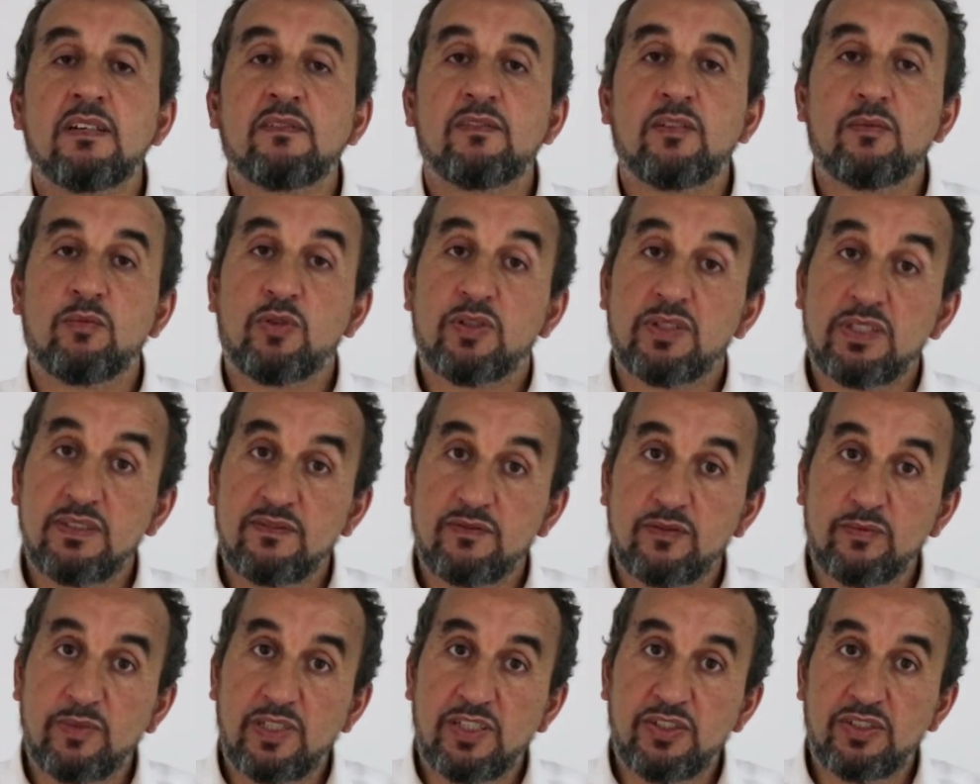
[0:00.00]
For more
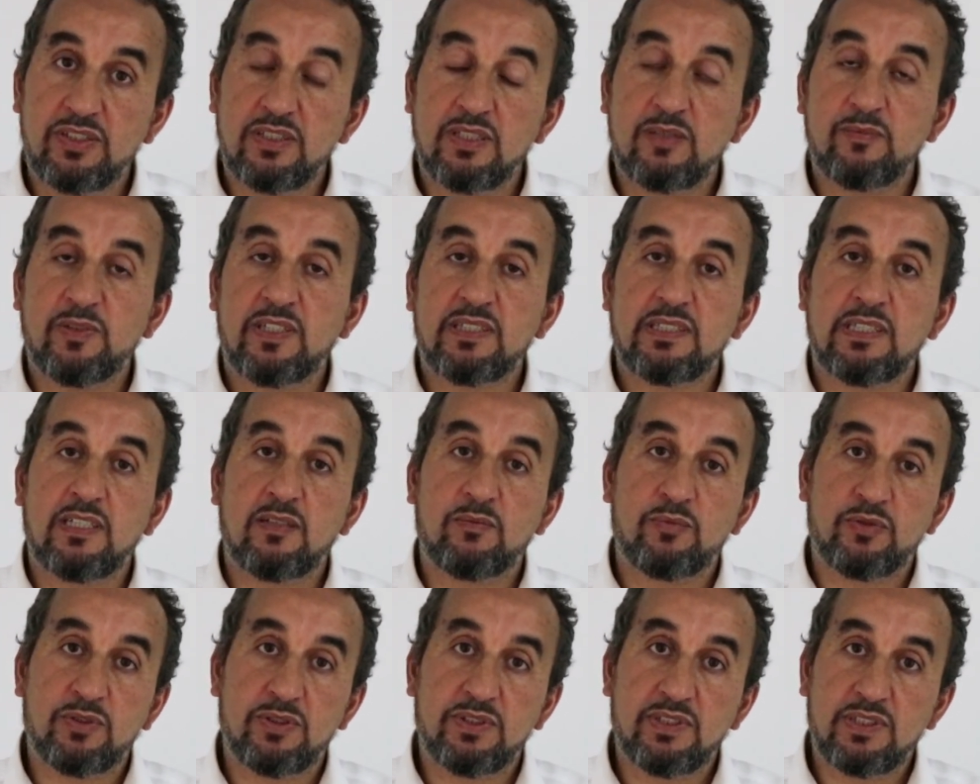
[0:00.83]
information about
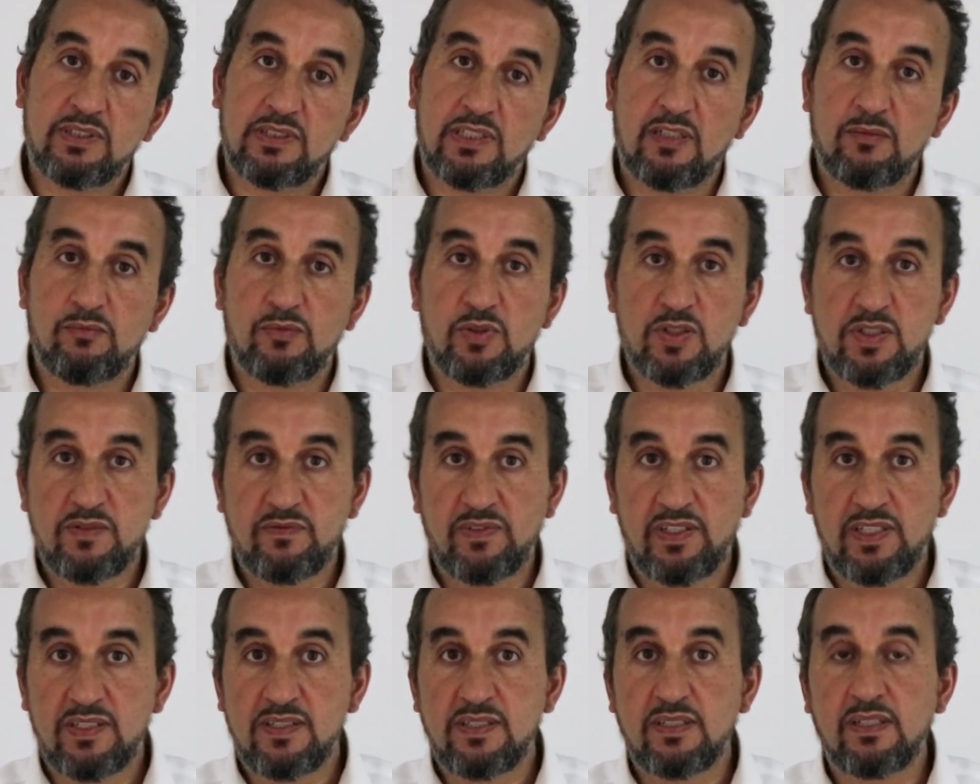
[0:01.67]
our product, our
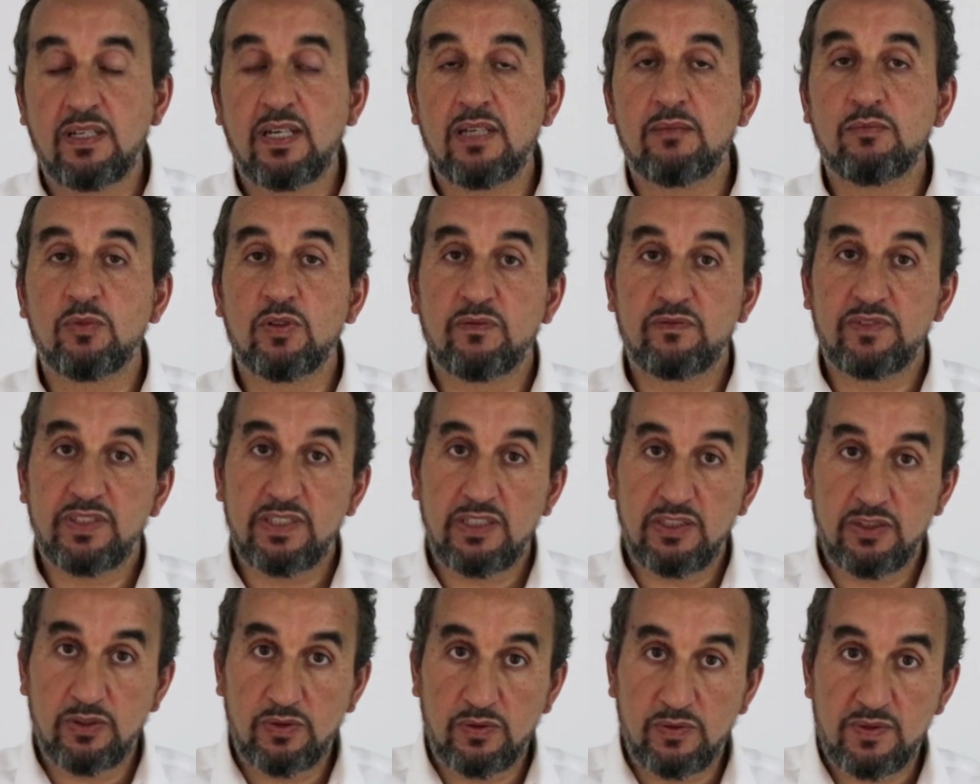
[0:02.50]
MOSFETs, and more
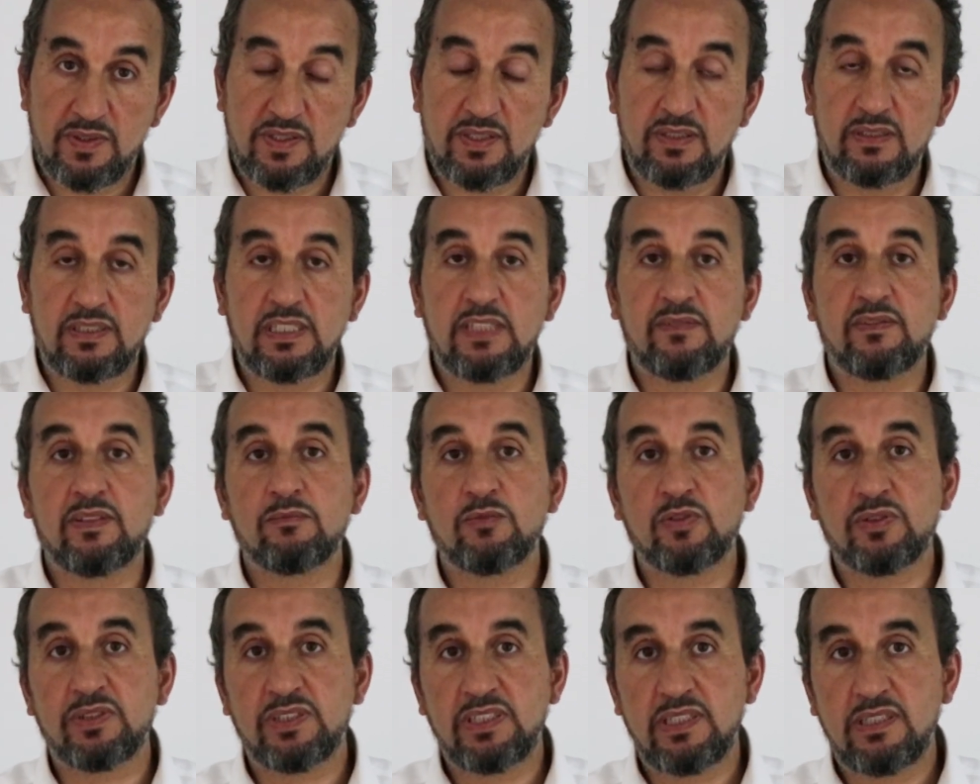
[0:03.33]
videos giving
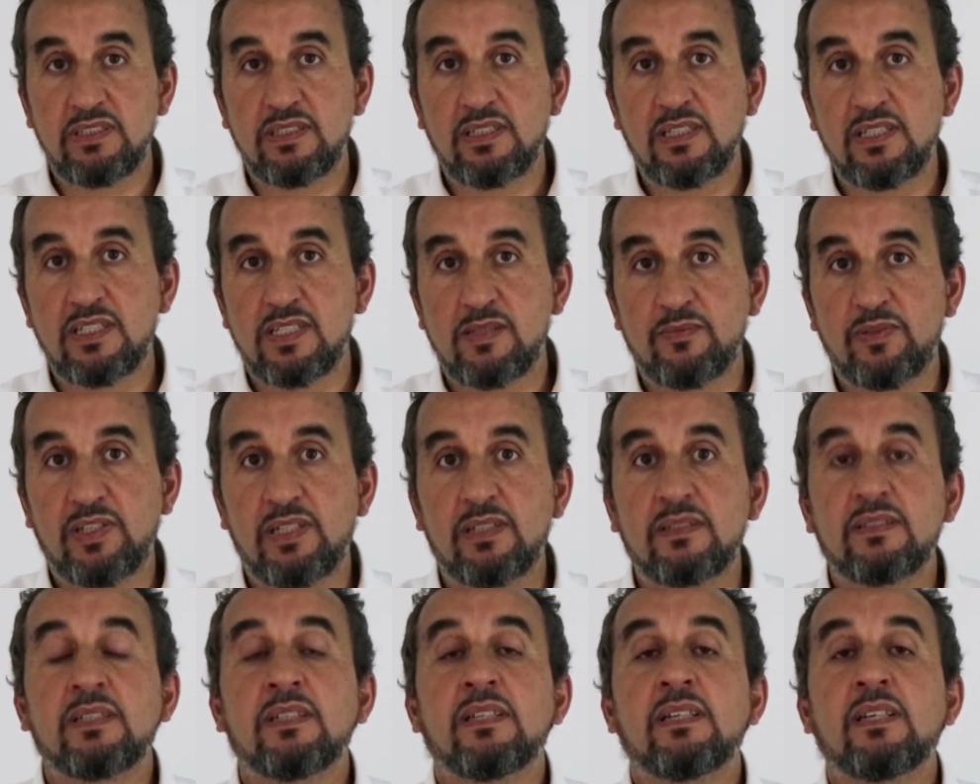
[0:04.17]
more details
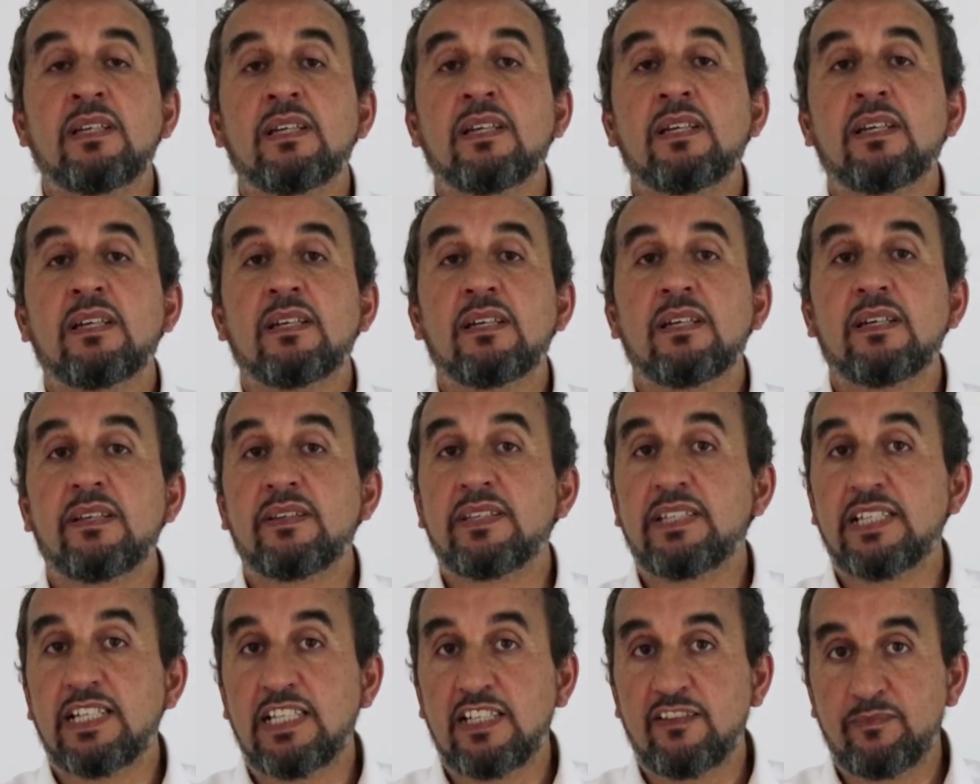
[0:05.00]
about
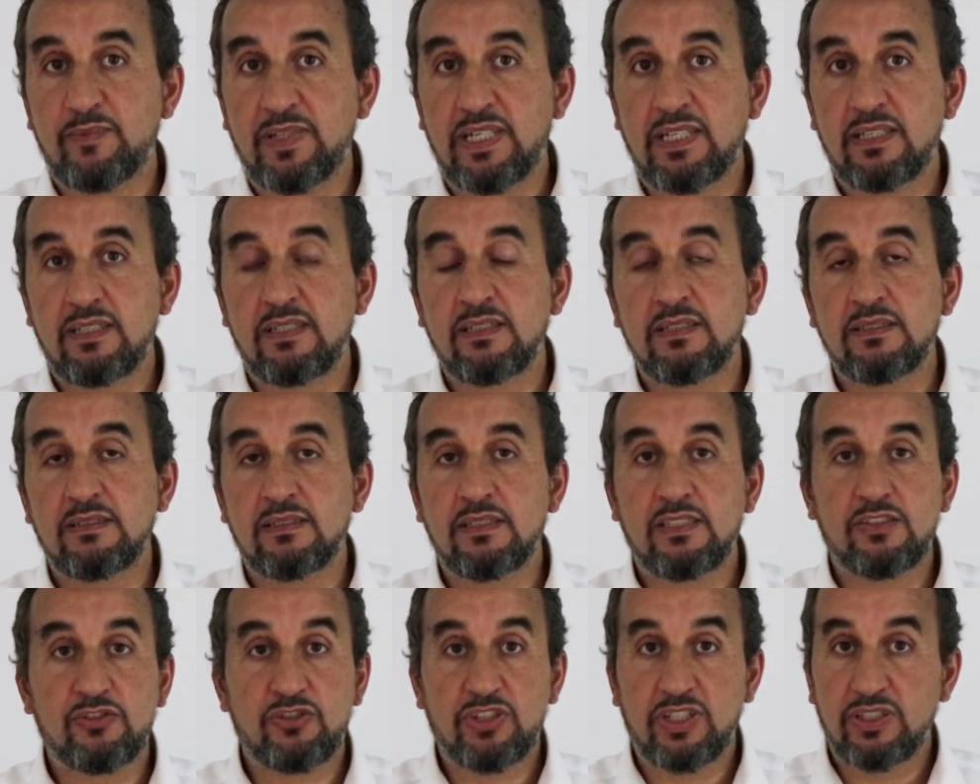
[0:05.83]
the LFPAK
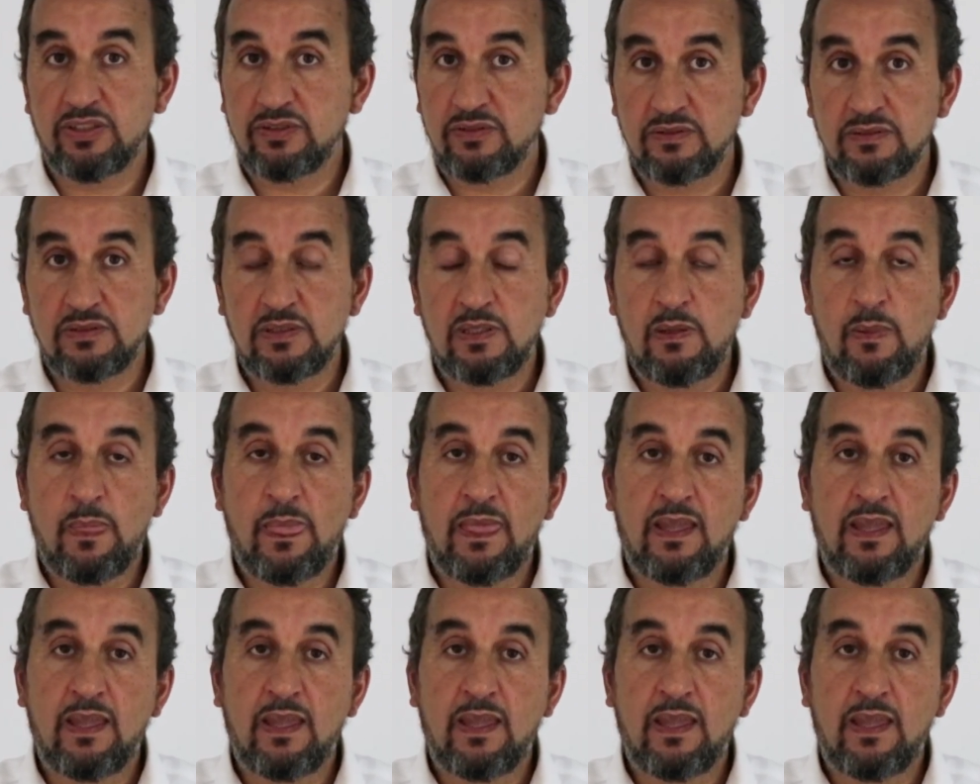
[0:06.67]
in general,